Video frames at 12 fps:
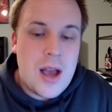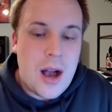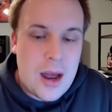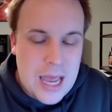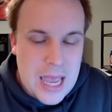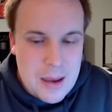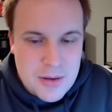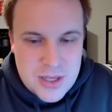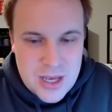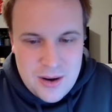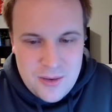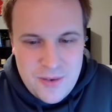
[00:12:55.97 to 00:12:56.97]
on
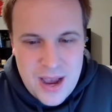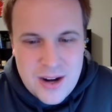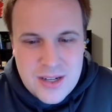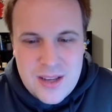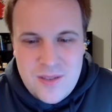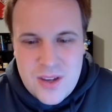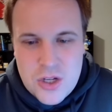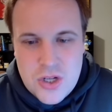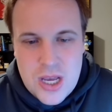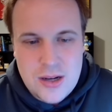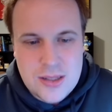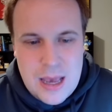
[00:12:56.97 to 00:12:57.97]
Amazon Fire TV's
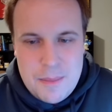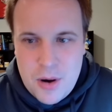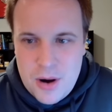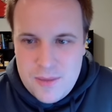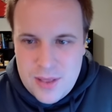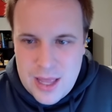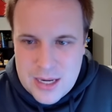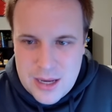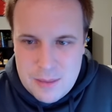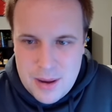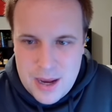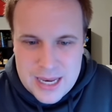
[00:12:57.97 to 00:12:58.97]
channels at part of the Locked
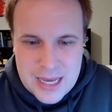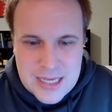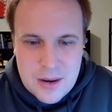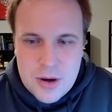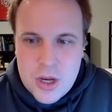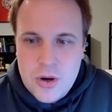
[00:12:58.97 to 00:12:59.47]
On Podcast Network.